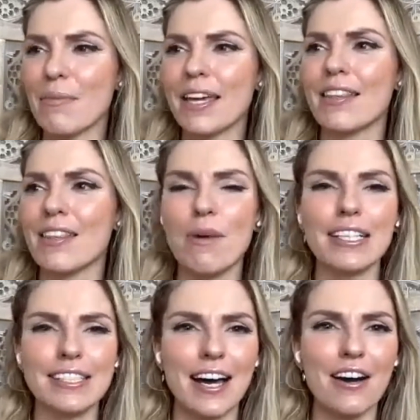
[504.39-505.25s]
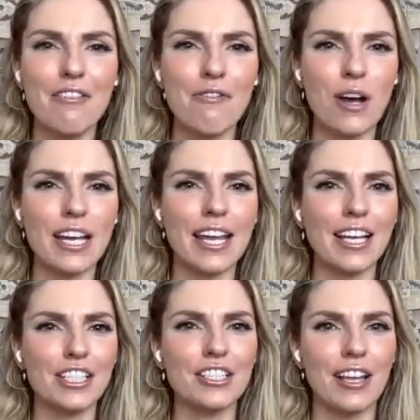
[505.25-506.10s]
bigger than myself or
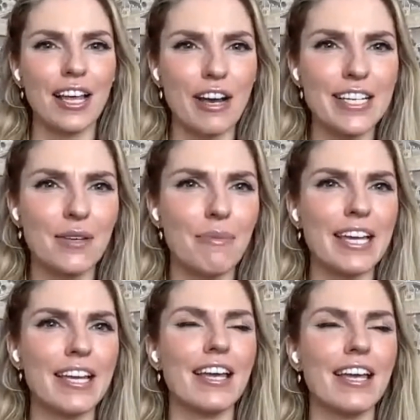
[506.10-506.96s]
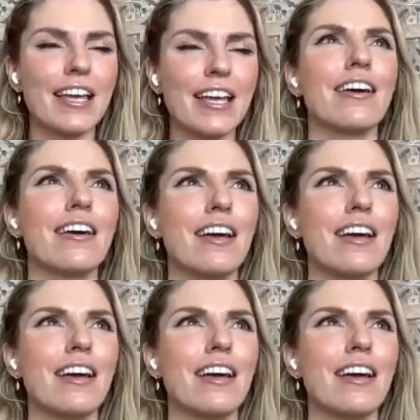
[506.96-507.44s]
connection to greater meaning,